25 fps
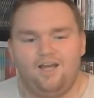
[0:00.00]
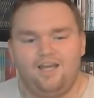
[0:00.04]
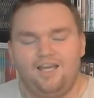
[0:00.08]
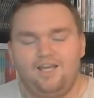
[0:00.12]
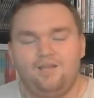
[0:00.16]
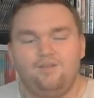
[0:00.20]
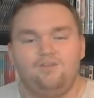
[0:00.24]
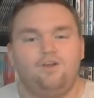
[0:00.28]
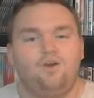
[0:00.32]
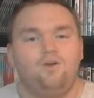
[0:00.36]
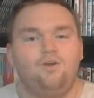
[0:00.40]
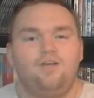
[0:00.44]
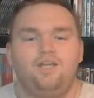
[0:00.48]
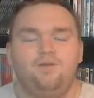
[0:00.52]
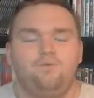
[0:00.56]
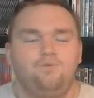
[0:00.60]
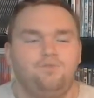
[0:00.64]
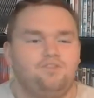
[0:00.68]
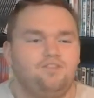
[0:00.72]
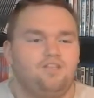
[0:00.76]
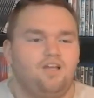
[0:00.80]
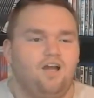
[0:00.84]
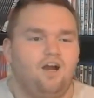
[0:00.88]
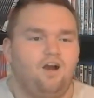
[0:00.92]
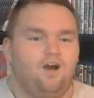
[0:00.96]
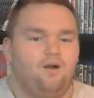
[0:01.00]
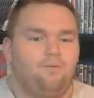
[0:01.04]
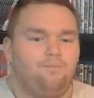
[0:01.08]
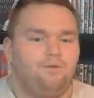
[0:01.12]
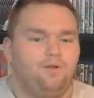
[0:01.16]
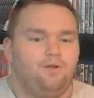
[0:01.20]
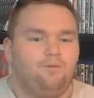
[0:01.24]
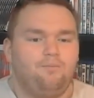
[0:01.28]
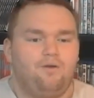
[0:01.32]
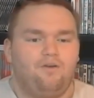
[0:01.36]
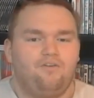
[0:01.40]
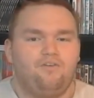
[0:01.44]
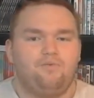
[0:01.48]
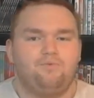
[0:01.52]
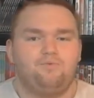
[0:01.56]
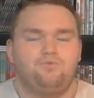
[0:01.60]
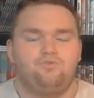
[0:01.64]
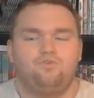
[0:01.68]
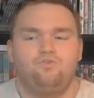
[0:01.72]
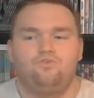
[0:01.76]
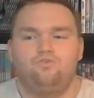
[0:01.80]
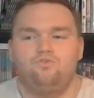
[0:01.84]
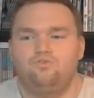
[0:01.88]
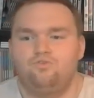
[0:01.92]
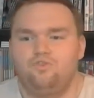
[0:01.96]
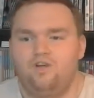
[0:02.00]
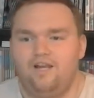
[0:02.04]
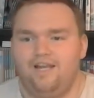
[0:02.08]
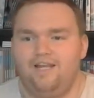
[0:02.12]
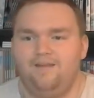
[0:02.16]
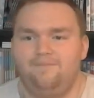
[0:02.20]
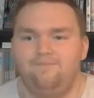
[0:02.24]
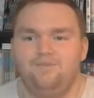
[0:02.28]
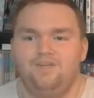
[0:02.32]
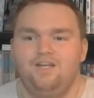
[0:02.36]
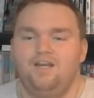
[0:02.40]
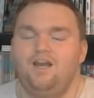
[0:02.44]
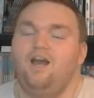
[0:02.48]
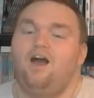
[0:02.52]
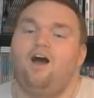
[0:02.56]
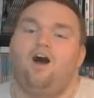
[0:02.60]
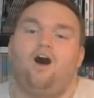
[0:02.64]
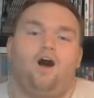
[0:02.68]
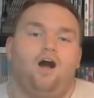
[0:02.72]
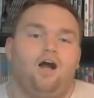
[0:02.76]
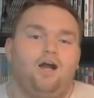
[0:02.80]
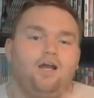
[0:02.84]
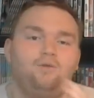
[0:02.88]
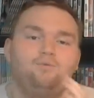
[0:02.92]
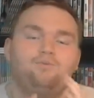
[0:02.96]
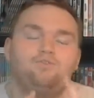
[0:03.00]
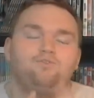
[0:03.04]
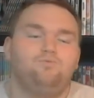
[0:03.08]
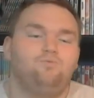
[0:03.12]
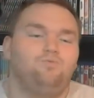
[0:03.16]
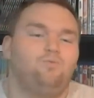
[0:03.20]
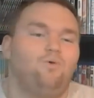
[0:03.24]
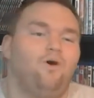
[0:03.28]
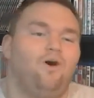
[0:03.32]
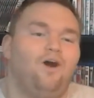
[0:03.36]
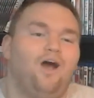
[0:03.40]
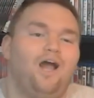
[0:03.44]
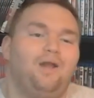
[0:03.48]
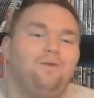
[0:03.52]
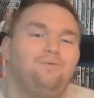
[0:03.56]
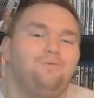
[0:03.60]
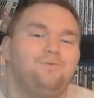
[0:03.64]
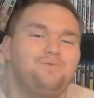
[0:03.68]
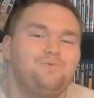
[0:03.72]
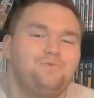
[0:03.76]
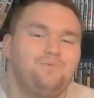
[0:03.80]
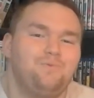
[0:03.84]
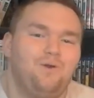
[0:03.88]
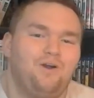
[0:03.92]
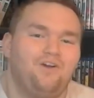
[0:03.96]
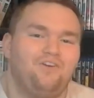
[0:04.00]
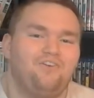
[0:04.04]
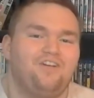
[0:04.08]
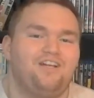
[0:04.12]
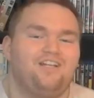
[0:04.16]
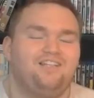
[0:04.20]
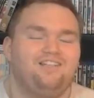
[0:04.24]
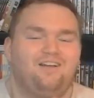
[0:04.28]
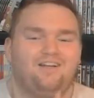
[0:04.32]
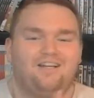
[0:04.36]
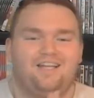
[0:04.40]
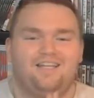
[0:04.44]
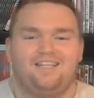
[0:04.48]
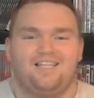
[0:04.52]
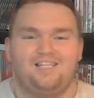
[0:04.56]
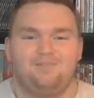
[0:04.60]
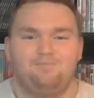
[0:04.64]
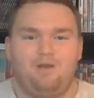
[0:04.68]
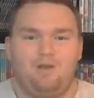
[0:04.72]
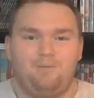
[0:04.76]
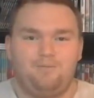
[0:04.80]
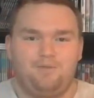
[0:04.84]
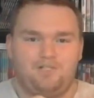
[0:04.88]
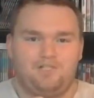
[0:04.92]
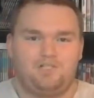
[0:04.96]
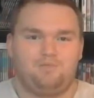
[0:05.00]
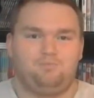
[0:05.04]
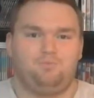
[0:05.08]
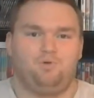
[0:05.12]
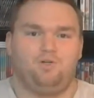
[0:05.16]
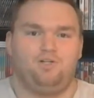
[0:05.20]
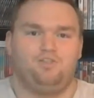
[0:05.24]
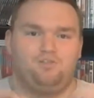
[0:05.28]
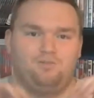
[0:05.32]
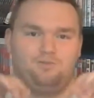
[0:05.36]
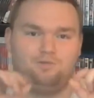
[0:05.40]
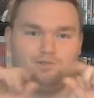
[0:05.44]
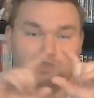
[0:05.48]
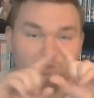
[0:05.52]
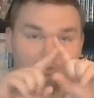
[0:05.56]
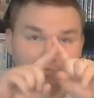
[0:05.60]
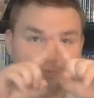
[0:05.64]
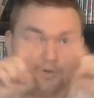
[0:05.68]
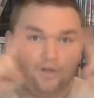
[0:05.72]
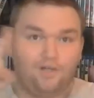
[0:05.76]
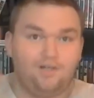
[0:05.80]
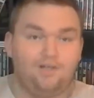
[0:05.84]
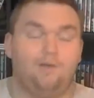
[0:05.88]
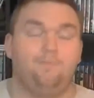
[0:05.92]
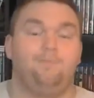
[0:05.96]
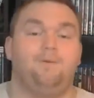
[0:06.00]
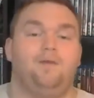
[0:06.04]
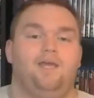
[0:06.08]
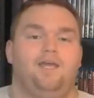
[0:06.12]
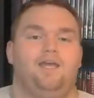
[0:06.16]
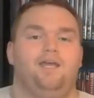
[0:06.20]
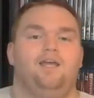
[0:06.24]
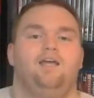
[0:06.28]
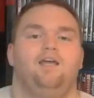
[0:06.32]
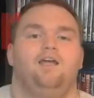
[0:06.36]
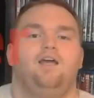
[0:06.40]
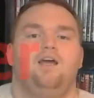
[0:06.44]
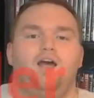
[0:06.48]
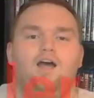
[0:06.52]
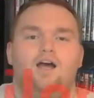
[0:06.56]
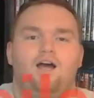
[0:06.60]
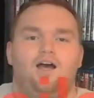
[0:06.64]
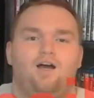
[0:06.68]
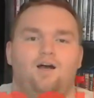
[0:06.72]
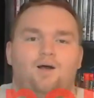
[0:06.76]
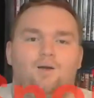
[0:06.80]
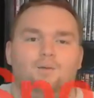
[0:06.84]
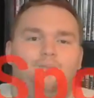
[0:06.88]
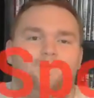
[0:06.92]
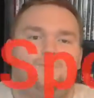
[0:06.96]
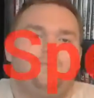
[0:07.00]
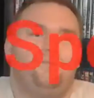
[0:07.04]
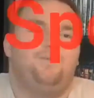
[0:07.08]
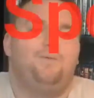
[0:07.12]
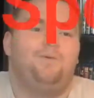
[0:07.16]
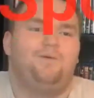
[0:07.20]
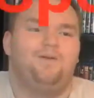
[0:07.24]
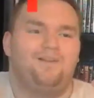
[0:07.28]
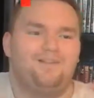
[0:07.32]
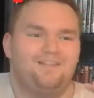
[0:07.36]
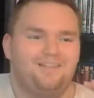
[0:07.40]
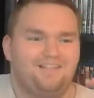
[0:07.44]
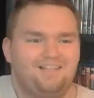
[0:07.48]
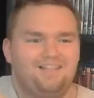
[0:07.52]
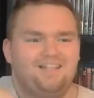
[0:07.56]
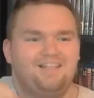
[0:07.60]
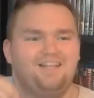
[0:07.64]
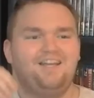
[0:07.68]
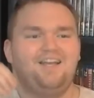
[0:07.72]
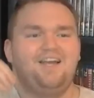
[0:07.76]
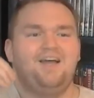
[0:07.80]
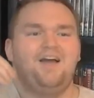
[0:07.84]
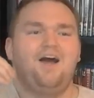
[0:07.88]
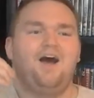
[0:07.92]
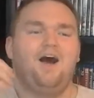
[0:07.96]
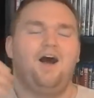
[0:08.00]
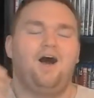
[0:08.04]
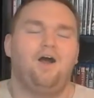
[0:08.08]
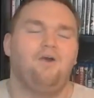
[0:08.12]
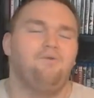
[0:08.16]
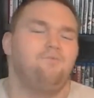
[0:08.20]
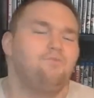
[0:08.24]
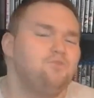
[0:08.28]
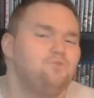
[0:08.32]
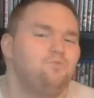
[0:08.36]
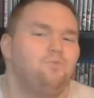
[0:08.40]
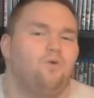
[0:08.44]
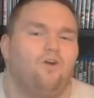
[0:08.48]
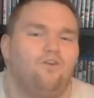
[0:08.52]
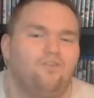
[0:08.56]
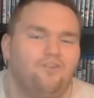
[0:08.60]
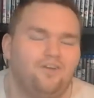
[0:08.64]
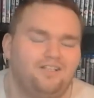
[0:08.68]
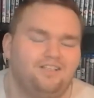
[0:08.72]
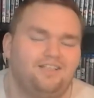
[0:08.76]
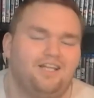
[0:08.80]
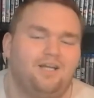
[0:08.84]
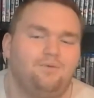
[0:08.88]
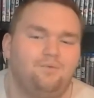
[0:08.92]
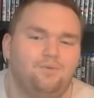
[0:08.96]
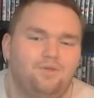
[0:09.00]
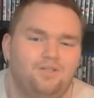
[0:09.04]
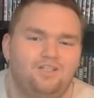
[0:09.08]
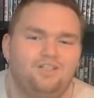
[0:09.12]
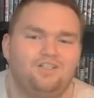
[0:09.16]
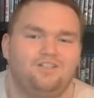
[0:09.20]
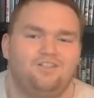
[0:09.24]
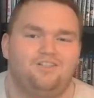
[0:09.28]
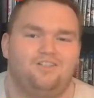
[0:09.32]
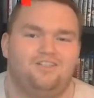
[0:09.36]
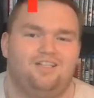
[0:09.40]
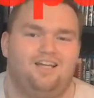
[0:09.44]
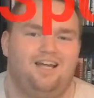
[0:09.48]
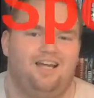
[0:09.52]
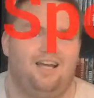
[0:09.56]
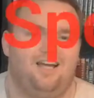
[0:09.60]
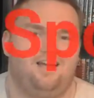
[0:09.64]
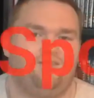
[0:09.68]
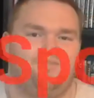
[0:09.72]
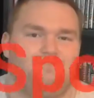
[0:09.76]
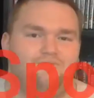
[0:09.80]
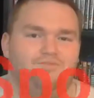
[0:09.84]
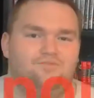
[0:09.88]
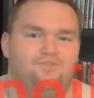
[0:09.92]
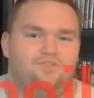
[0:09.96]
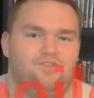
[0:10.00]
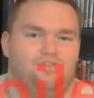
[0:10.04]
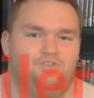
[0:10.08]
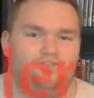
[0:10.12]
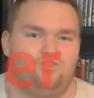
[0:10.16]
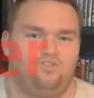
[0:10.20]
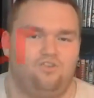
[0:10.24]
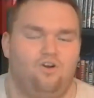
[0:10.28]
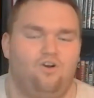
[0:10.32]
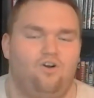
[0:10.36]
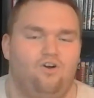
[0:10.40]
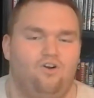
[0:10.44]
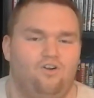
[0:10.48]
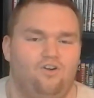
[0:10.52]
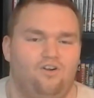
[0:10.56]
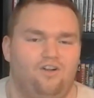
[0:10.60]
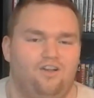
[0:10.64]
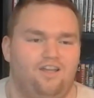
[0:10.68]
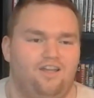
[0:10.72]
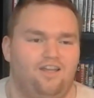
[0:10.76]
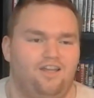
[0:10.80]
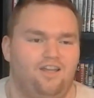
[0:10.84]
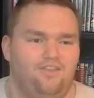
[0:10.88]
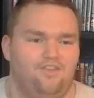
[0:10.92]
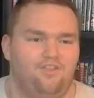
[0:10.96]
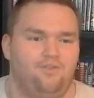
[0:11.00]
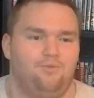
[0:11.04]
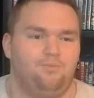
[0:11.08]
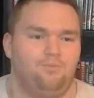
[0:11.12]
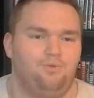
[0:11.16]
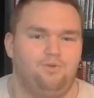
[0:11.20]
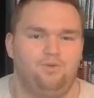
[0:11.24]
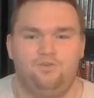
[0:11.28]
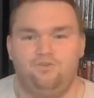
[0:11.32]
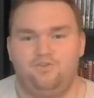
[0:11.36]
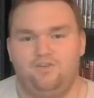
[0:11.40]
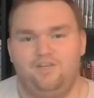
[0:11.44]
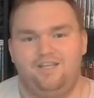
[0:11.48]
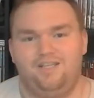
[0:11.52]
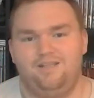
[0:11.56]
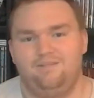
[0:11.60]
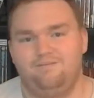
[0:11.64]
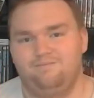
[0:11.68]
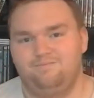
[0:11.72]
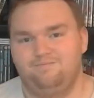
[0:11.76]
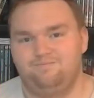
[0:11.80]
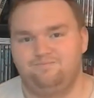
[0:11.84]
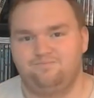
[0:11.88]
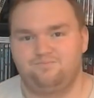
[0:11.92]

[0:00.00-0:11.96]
He was. Bill Murray was great. I was worried. Okay, this might be a spoiler. So I'm gonna spoil up here. I was worried they weren't gonna have the song in the movie,